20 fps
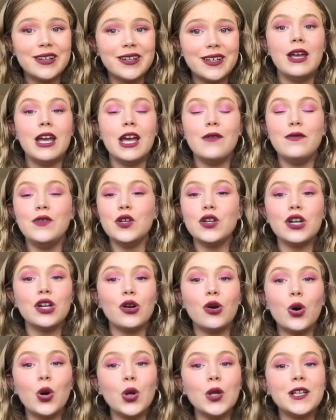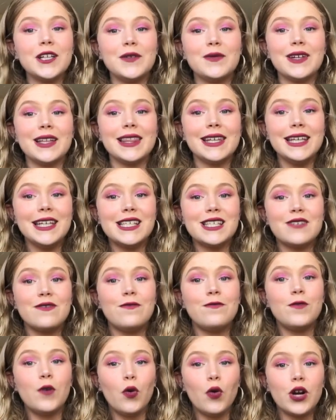If you can only release
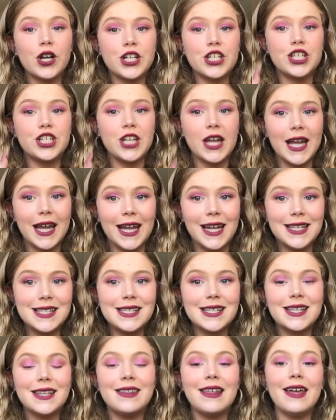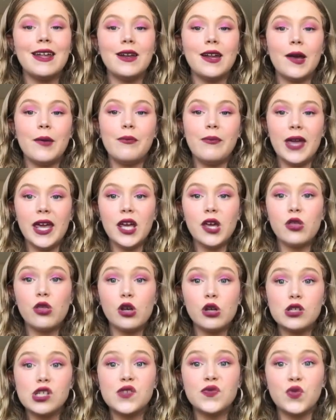four shades, then make
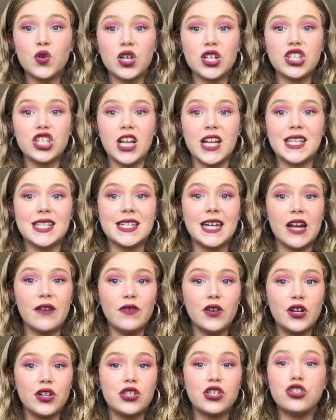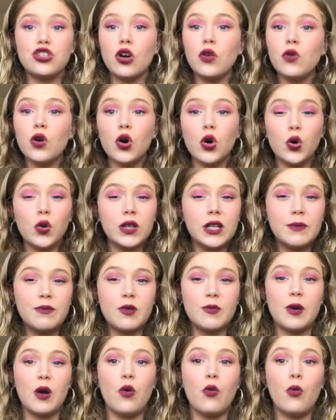those four shades diverse. Don't only
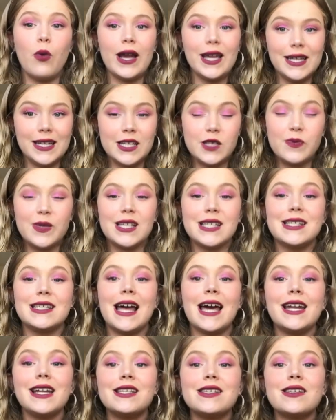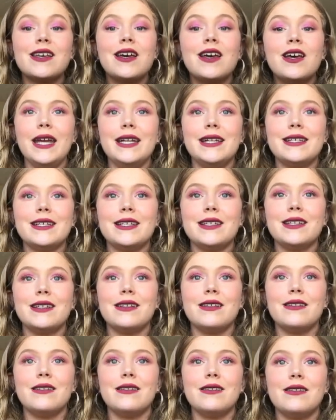promote whiteness because that is
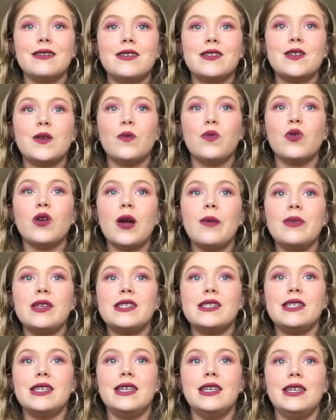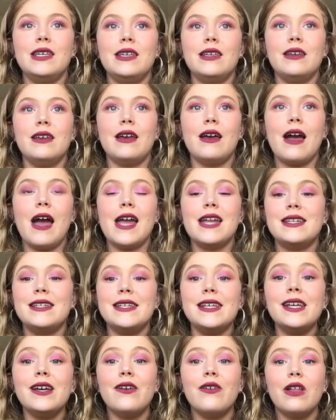supremacy
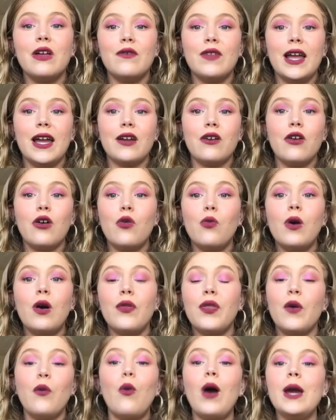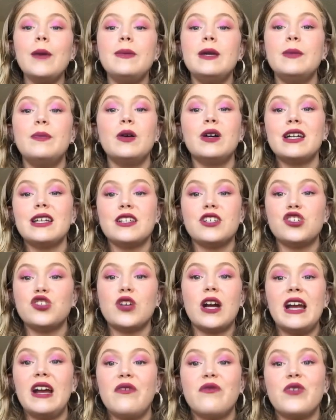ideal of like, oh, well, the white people get to
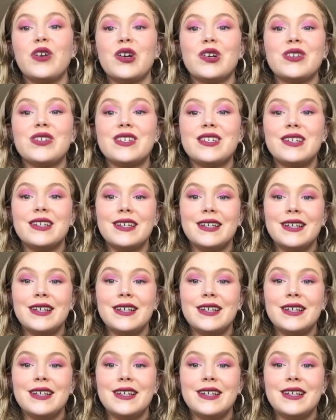try it first.